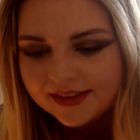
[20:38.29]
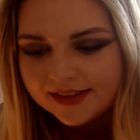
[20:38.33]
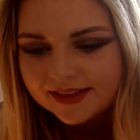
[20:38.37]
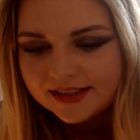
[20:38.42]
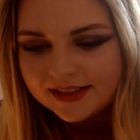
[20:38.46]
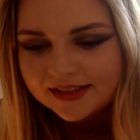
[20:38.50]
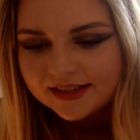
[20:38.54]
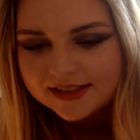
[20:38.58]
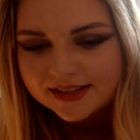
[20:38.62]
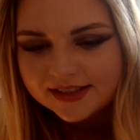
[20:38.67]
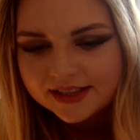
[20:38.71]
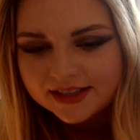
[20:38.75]

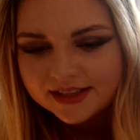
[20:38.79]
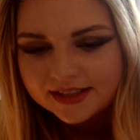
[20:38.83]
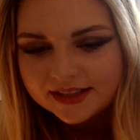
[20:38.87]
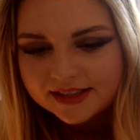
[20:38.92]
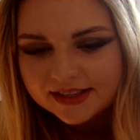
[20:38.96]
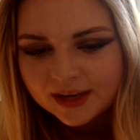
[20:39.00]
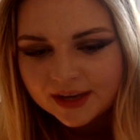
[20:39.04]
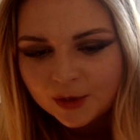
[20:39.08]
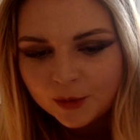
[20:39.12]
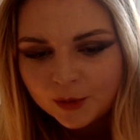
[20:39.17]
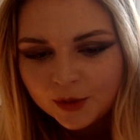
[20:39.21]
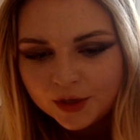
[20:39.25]
scenes things
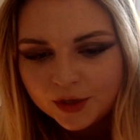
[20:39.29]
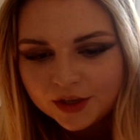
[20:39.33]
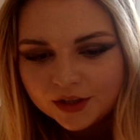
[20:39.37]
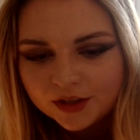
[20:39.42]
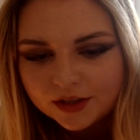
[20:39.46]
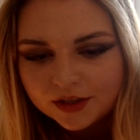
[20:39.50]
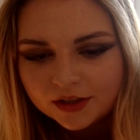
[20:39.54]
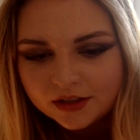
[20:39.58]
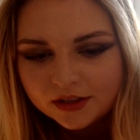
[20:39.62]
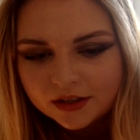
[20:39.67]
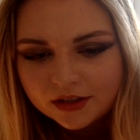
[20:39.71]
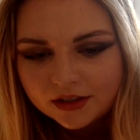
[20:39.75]
and I
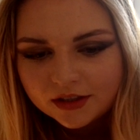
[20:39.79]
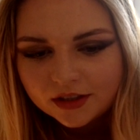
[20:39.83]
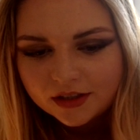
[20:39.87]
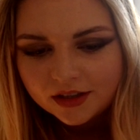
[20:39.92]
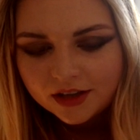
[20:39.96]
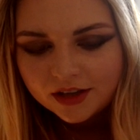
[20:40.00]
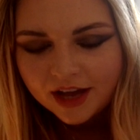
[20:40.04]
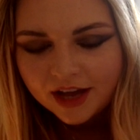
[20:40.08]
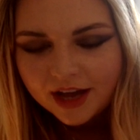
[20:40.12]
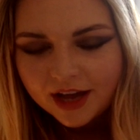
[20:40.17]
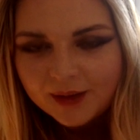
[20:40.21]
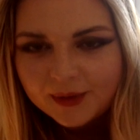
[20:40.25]
wouldn't
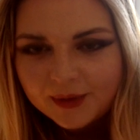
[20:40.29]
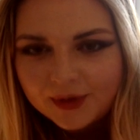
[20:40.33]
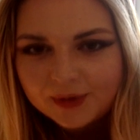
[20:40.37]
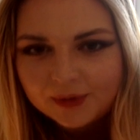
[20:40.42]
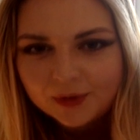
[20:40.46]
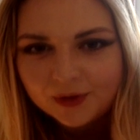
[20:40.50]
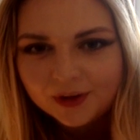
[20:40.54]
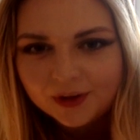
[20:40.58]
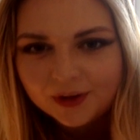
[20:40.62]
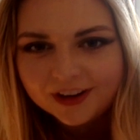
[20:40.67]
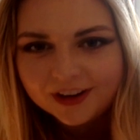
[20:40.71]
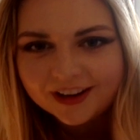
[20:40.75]
I wouldn't
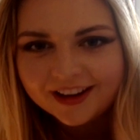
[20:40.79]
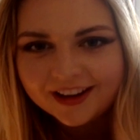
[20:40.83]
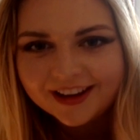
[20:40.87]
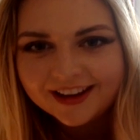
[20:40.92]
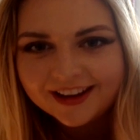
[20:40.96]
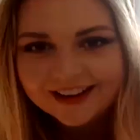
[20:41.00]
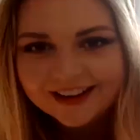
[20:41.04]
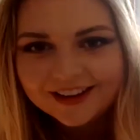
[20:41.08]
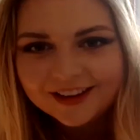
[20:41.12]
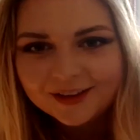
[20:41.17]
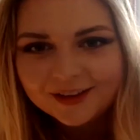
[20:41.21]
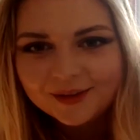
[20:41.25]
want it
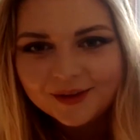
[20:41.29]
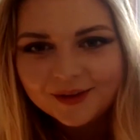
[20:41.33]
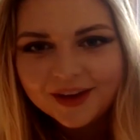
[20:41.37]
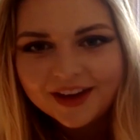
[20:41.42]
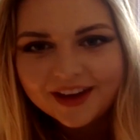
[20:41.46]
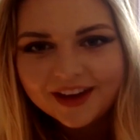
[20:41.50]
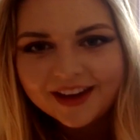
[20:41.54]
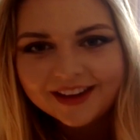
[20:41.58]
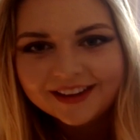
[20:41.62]
any other way.